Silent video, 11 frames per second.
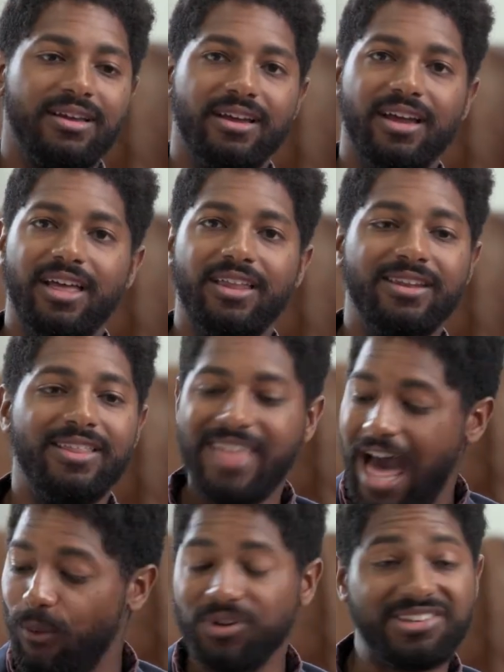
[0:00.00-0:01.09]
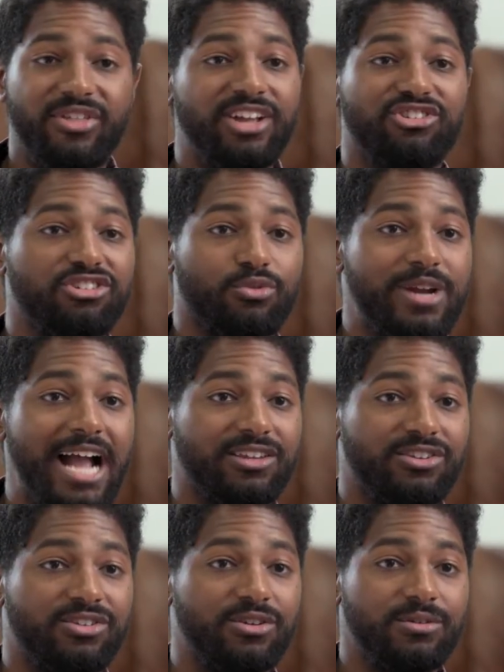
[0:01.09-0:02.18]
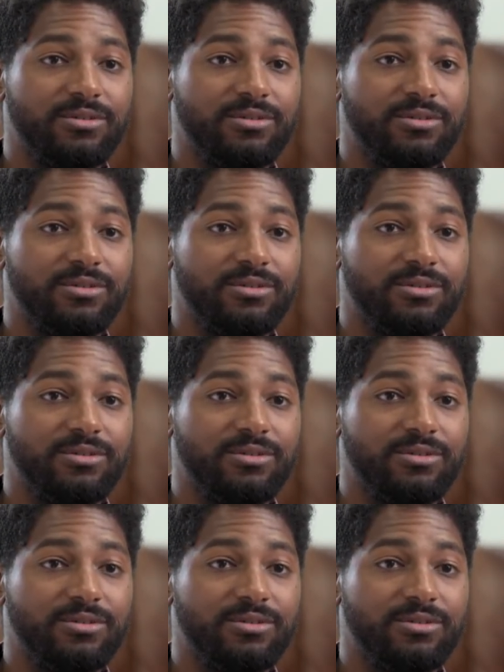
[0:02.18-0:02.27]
That was the thing Jesus reacted to.